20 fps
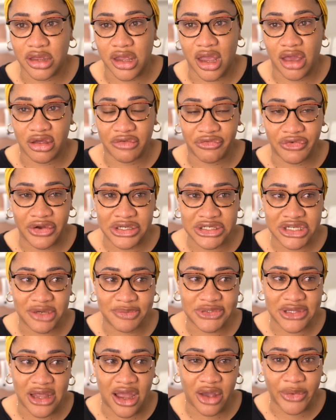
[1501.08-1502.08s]
the other
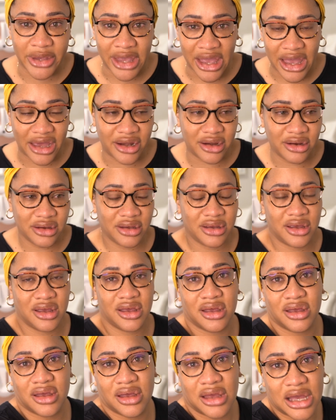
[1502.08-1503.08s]
friendships that we had
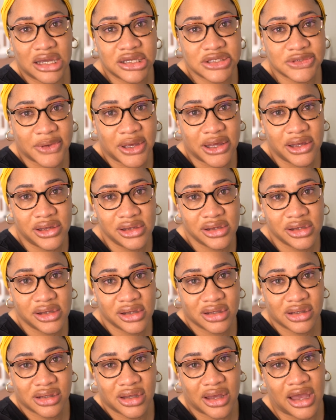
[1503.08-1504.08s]
as well,
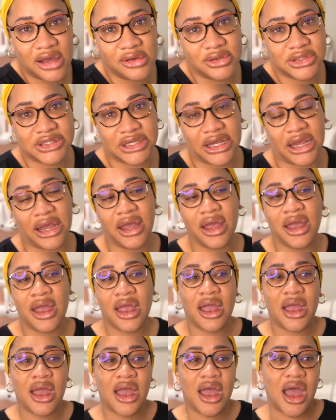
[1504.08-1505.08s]
I will say.
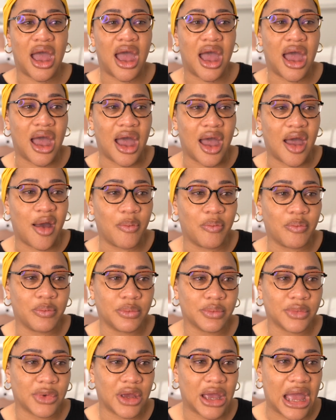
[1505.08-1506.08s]

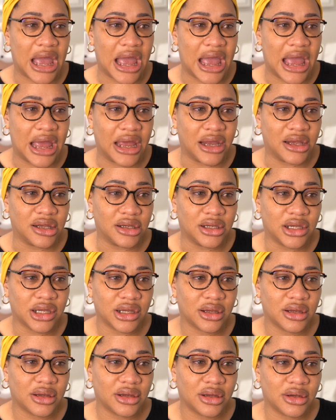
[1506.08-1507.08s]
And
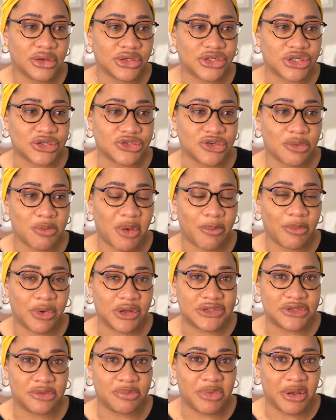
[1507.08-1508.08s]
just remember
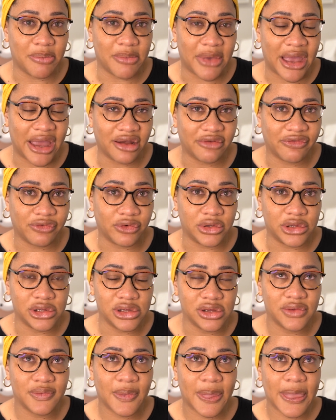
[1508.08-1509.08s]
to be
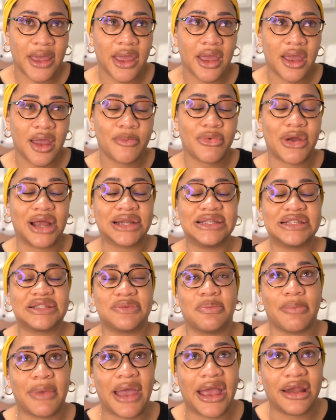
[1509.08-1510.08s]
mindful,
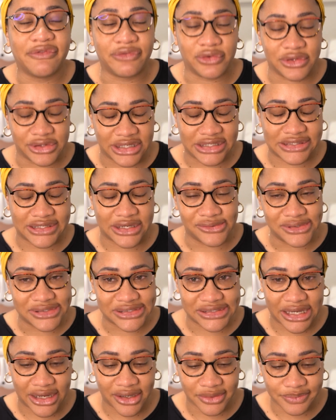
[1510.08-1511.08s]
practice mindfulness, I will
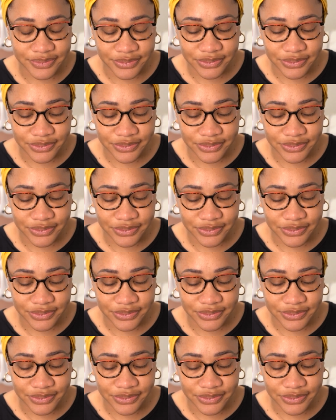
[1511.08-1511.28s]
say.